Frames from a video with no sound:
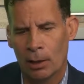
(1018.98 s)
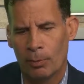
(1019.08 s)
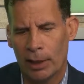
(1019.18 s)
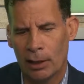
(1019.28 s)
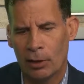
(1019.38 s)

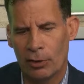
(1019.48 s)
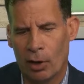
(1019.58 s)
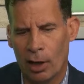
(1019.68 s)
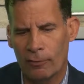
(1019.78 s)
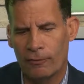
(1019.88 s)
But there
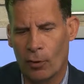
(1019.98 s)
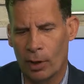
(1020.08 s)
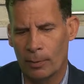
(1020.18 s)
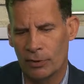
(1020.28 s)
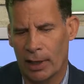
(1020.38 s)
are
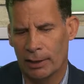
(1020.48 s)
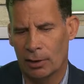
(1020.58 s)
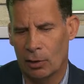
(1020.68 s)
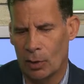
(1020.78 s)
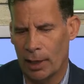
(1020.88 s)
forums like
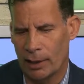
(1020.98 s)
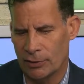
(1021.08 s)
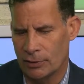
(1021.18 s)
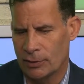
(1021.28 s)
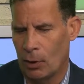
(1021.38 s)
the courthouse
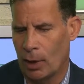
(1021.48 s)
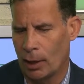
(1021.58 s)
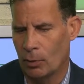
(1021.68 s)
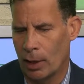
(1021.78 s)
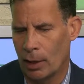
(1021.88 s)
and so
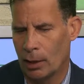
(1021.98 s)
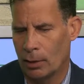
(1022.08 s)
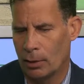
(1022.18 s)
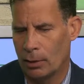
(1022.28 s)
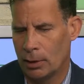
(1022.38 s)
on
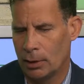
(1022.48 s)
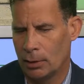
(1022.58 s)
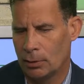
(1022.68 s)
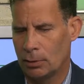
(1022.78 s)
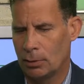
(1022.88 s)
where the